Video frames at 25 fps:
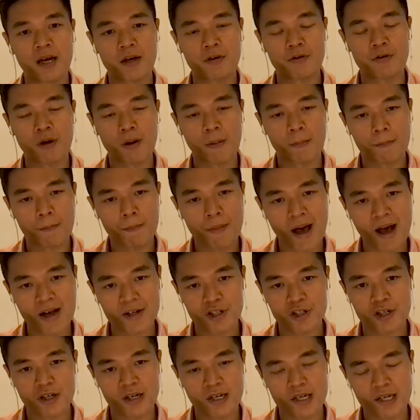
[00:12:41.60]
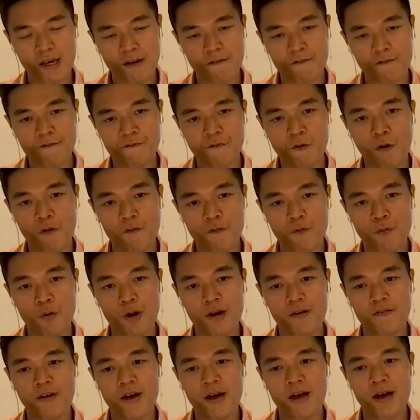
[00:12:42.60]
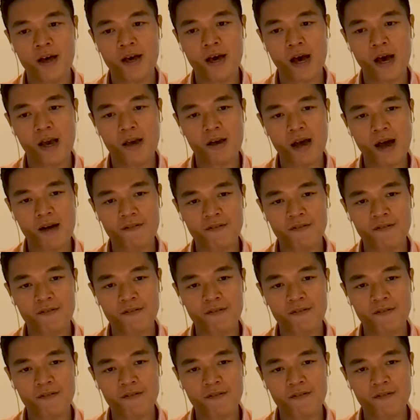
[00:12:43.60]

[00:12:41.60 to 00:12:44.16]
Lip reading: you're passionately involved with and you have the